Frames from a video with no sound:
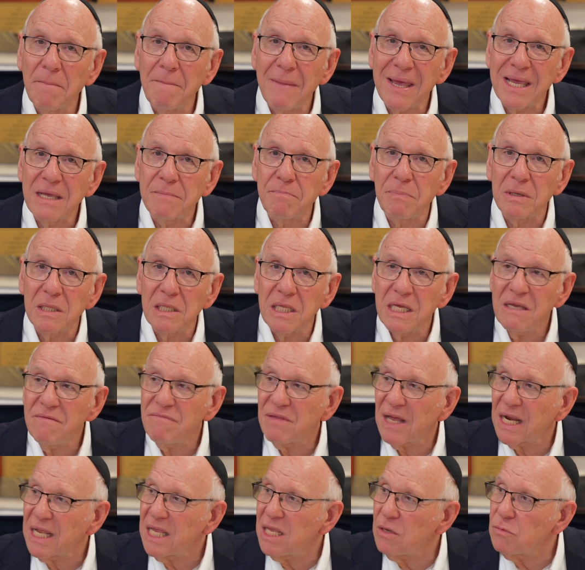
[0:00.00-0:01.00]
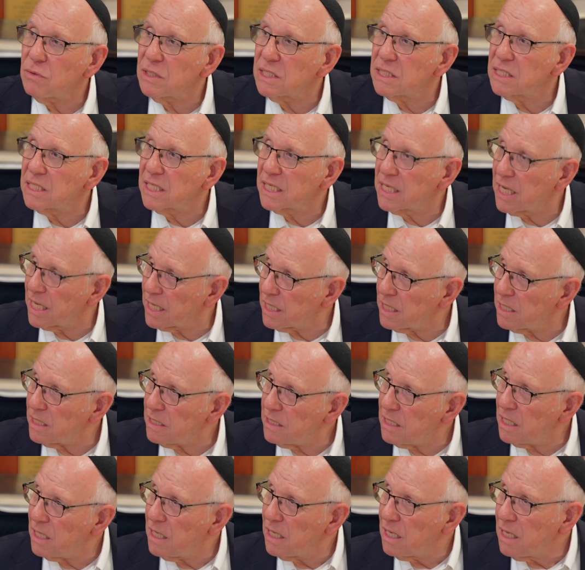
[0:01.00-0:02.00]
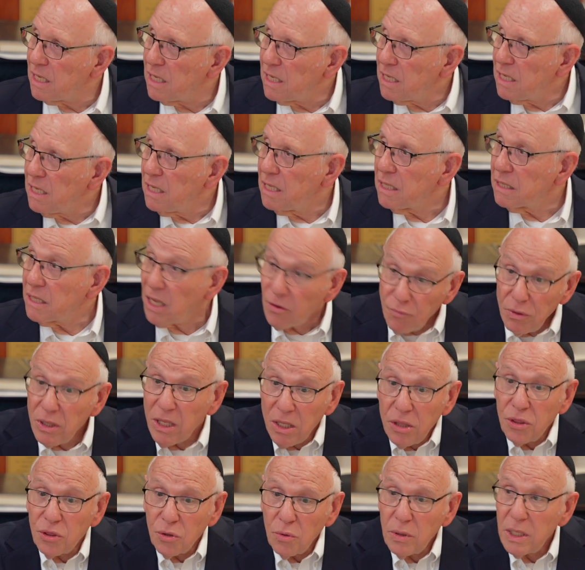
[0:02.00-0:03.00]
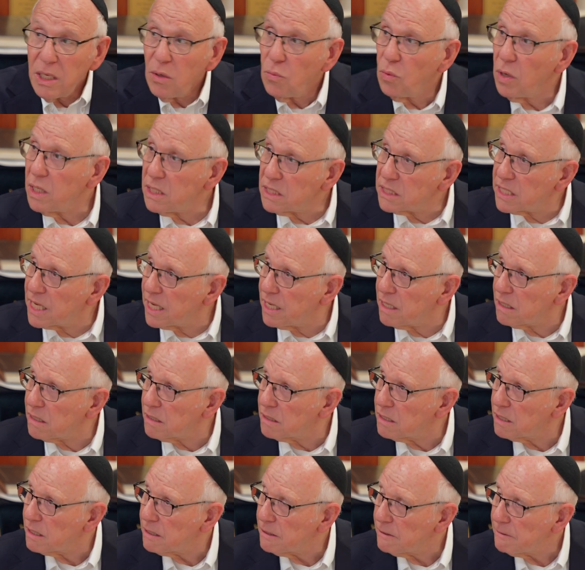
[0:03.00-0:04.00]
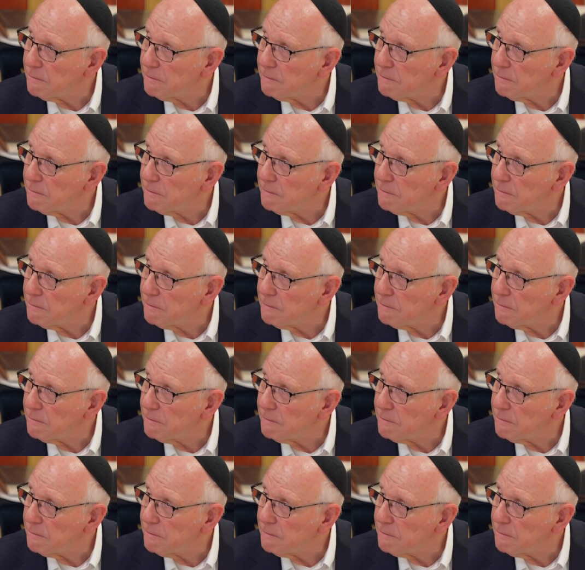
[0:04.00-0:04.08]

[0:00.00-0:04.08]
to make believe that he was killed. They really thought he was killed.